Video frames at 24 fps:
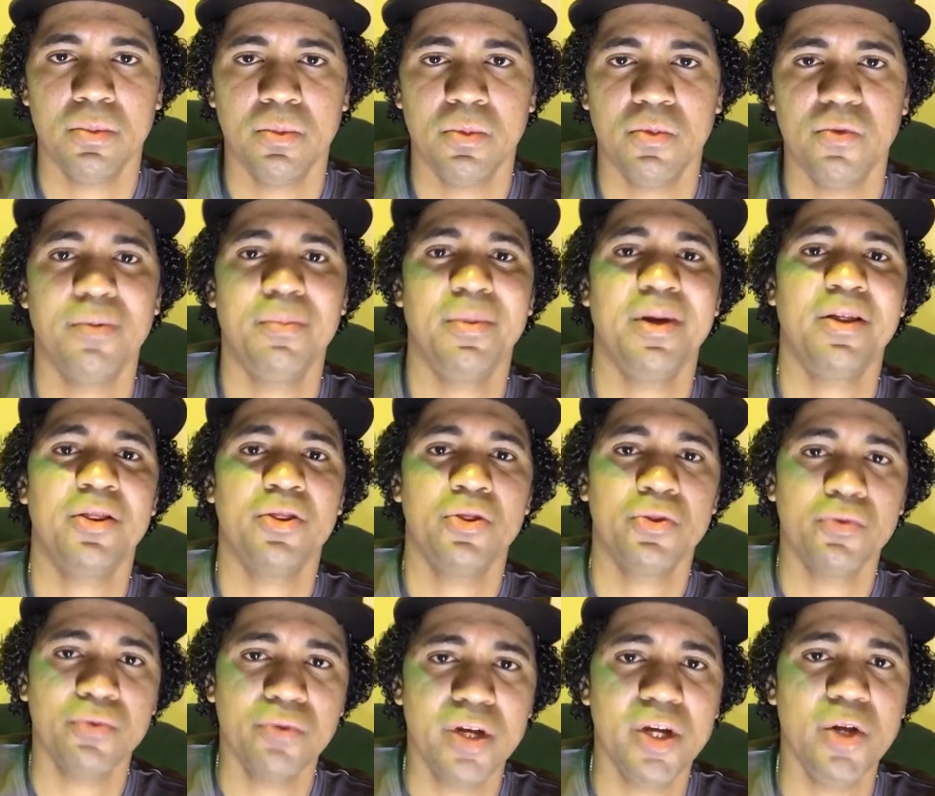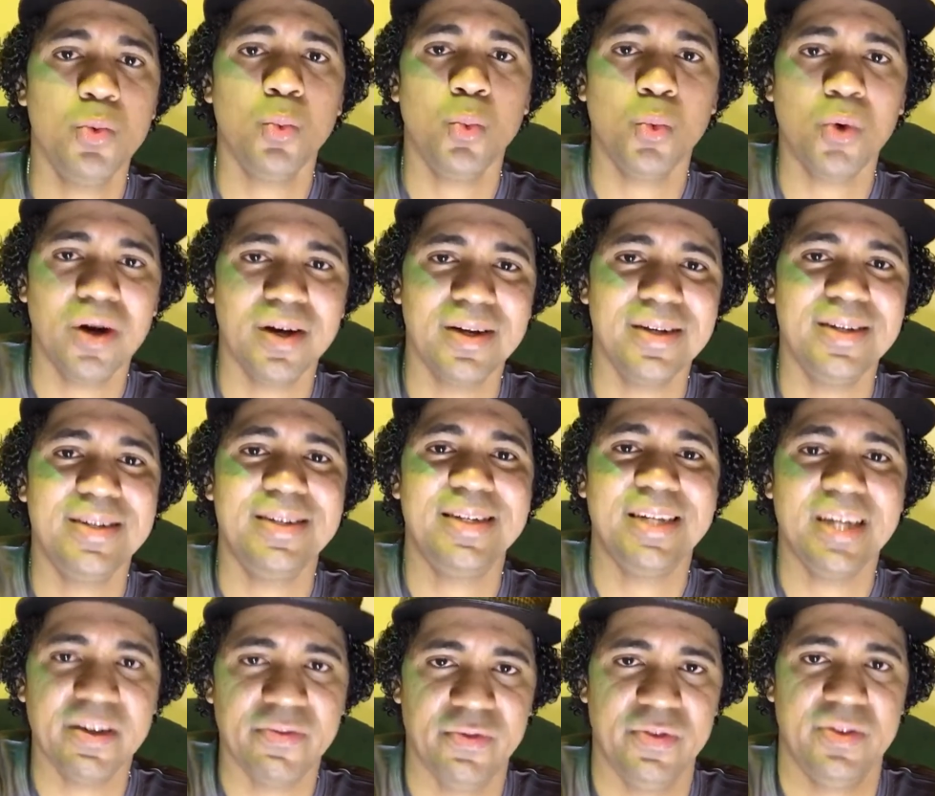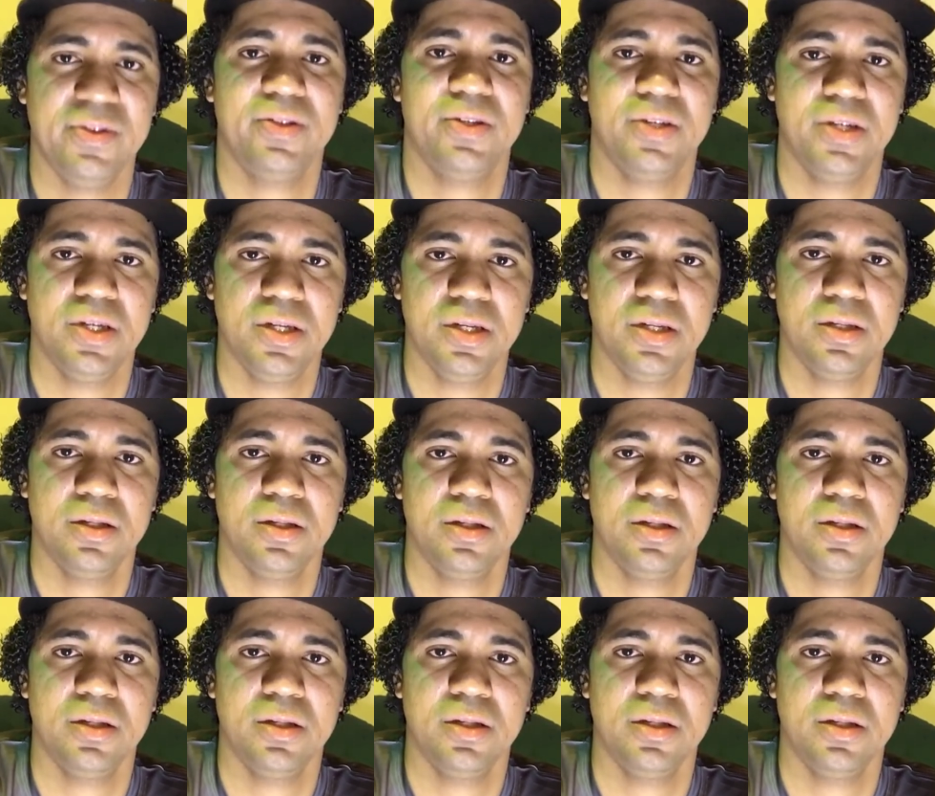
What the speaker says: from a 3-1 deficit,